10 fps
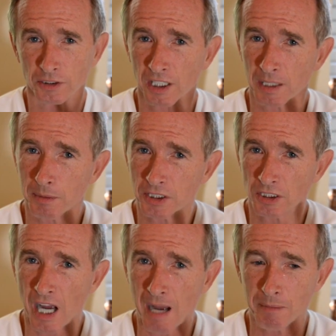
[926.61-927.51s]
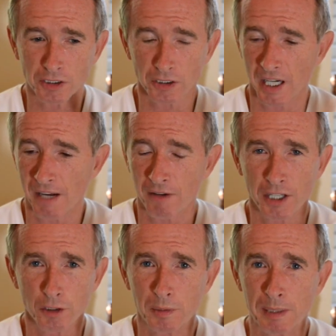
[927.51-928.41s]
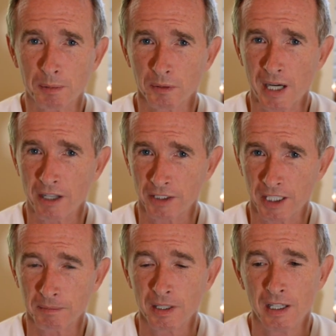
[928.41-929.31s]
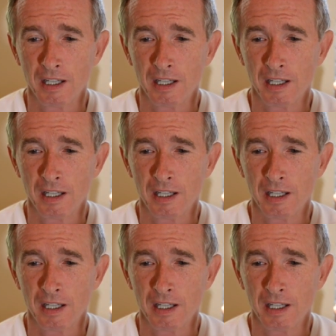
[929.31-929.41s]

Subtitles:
They're going to be stopped because they're going to have 100 people around them,